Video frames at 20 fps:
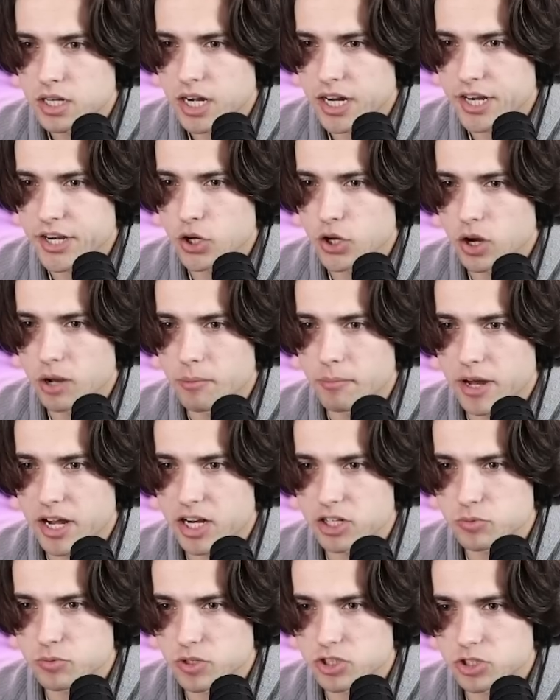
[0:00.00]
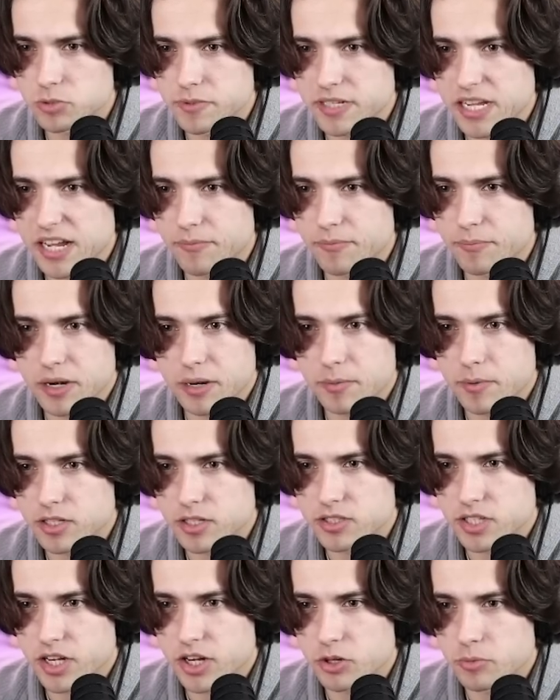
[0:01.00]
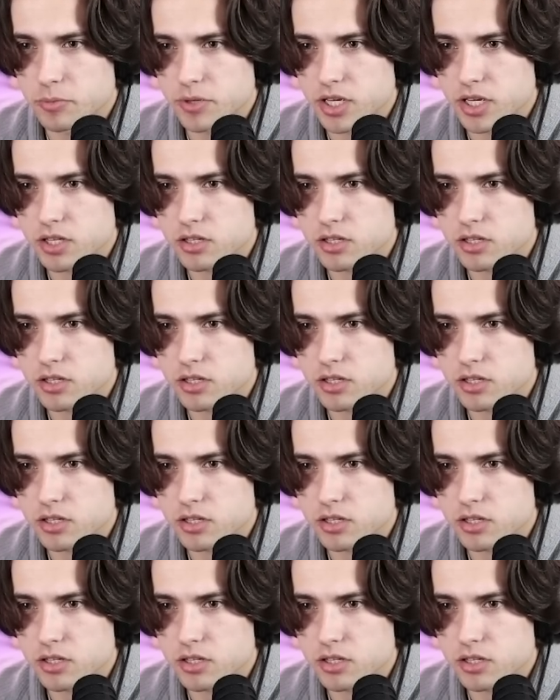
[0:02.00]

I know I'm -1 Spadef, but I'm not scared of me.